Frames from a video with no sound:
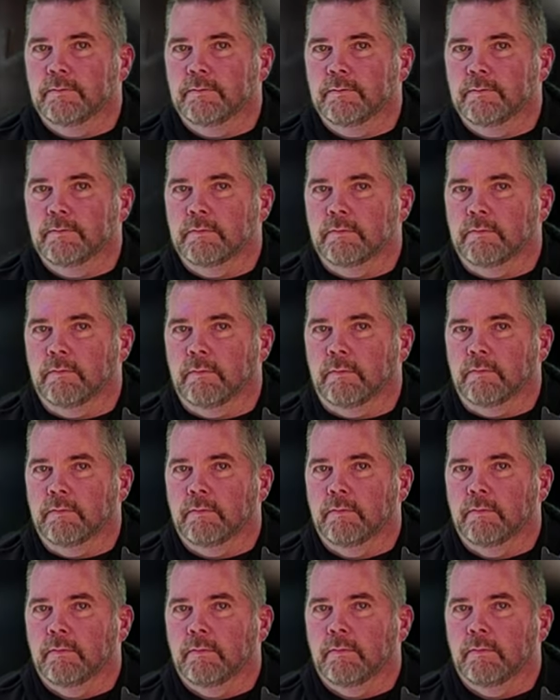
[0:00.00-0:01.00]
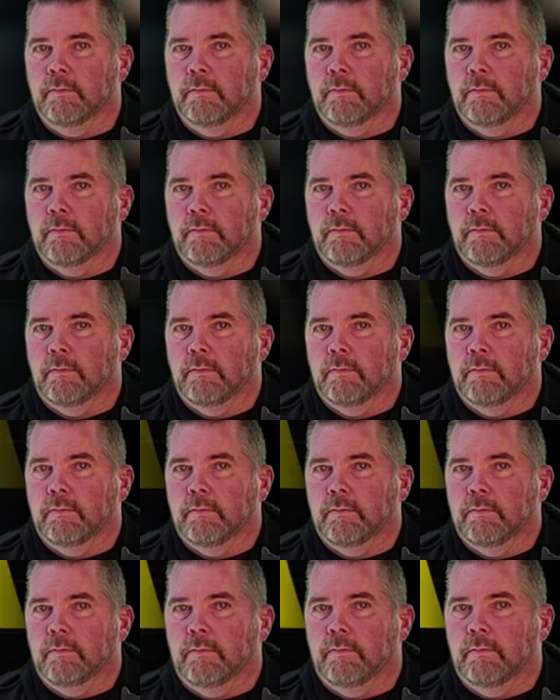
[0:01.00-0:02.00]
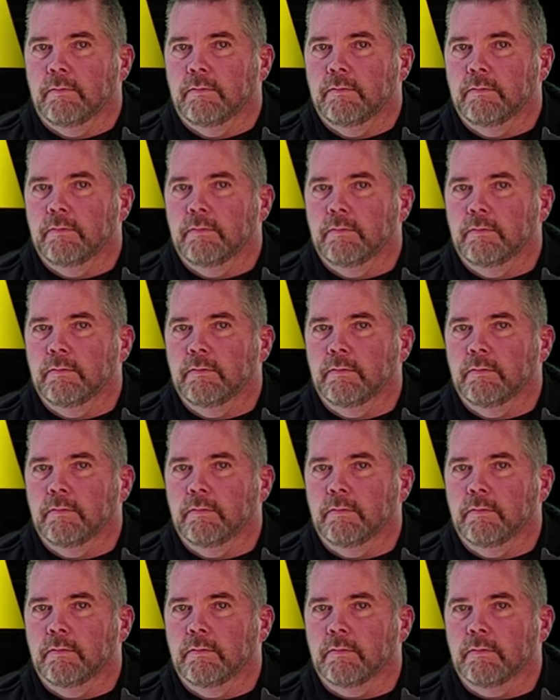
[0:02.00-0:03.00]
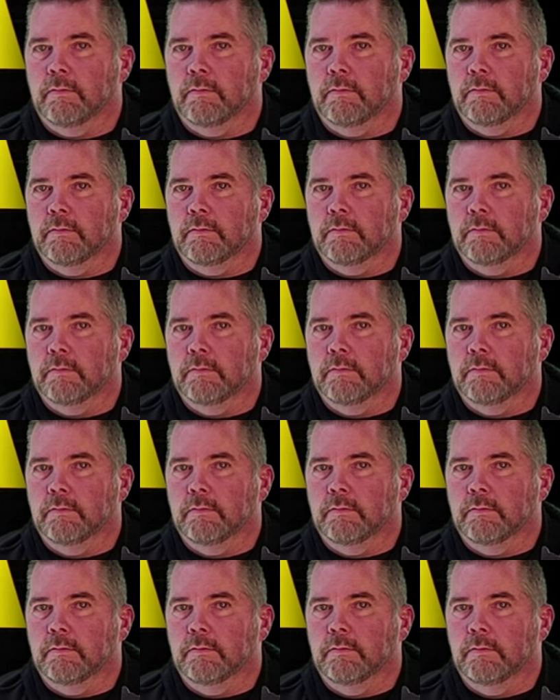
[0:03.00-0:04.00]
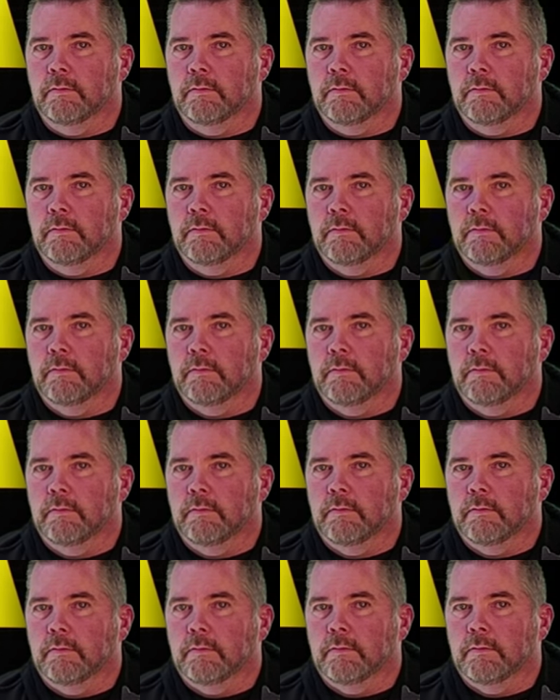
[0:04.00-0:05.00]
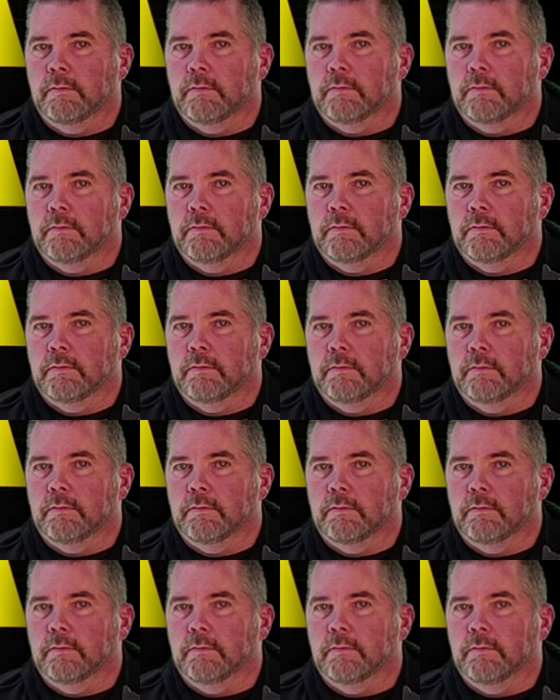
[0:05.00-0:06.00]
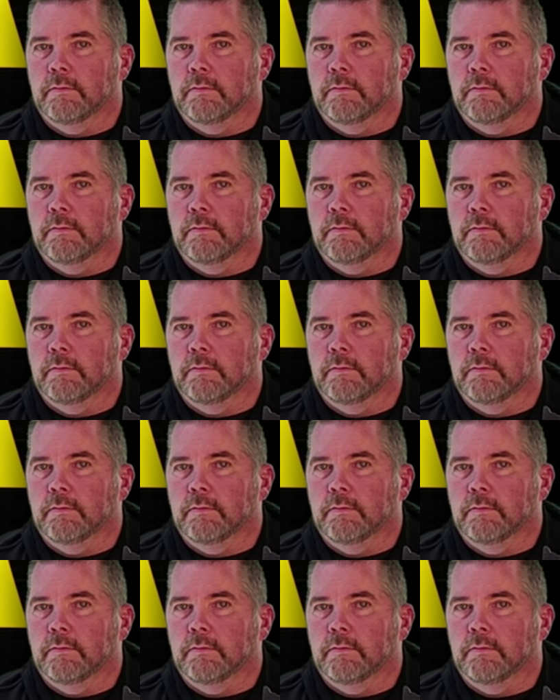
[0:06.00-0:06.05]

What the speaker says: (silent)